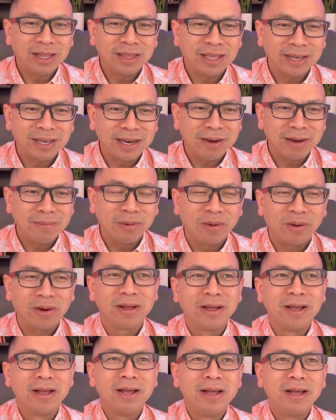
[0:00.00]
anything
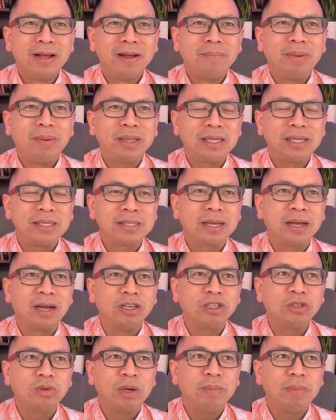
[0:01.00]
anymore, but this
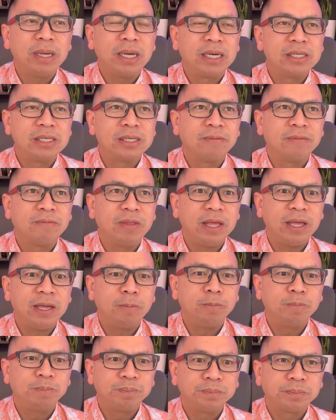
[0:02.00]
country, because of
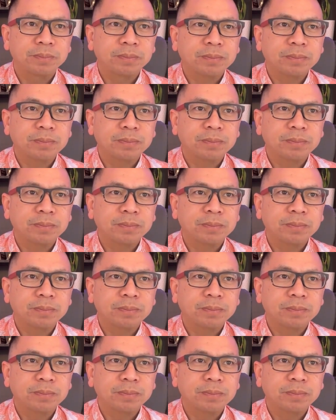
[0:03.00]
the